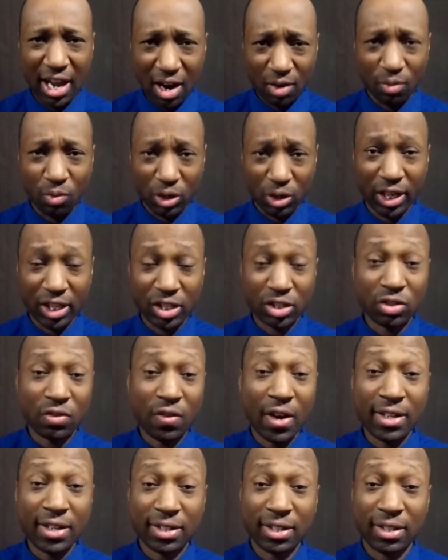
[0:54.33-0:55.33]
at work at
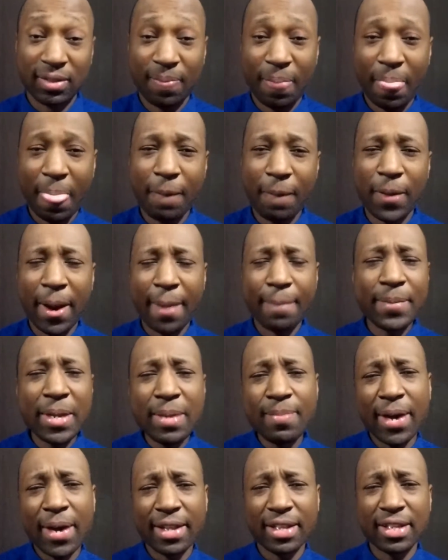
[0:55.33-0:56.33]
Scranton. What I
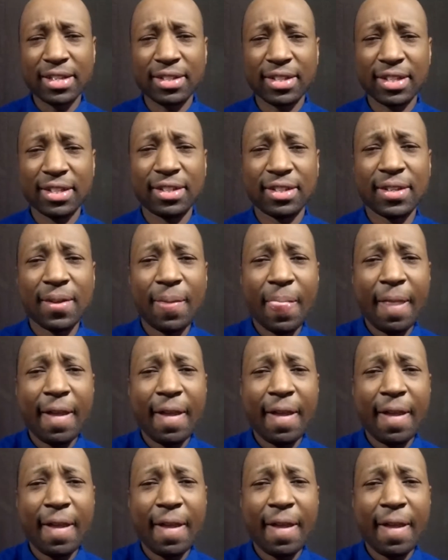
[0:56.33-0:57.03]
mean by this is